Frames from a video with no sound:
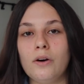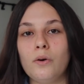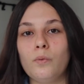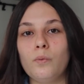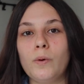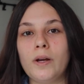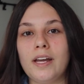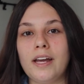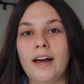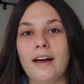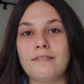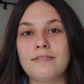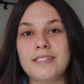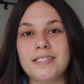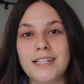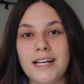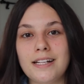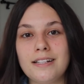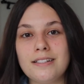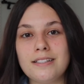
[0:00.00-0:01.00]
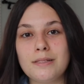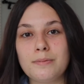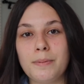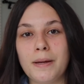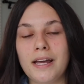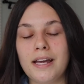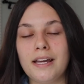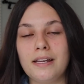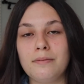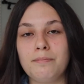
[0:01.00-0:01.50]
We have since
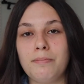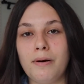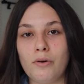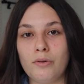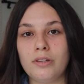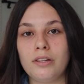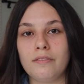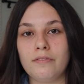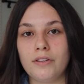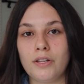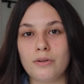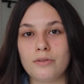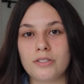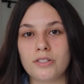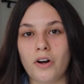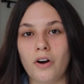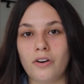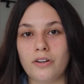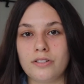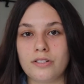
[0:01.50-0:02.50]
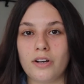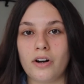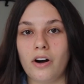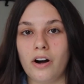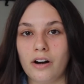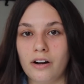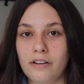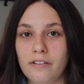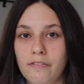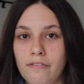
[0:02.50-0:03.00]
paid both of those cars
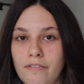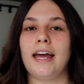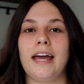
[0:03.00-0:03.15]
off,